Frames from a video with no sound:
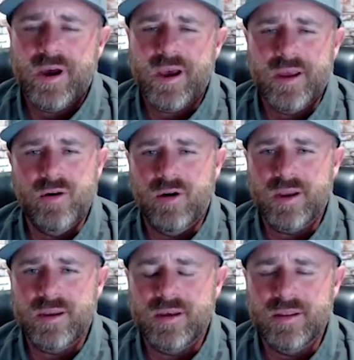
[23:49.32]
I had no
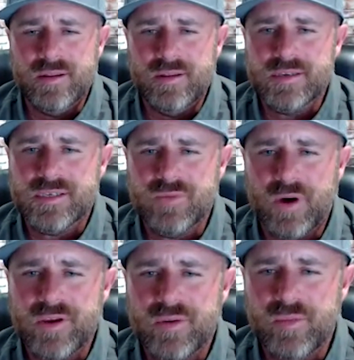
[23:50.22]
idea that this is
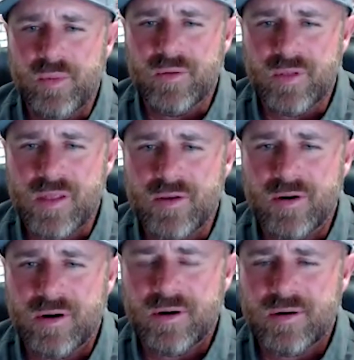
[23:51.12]
why you built
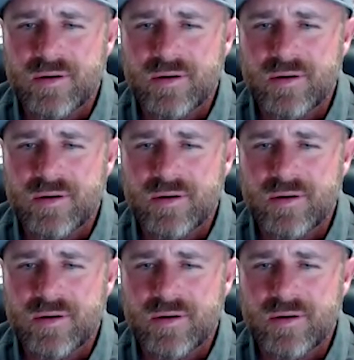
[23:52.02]
leather.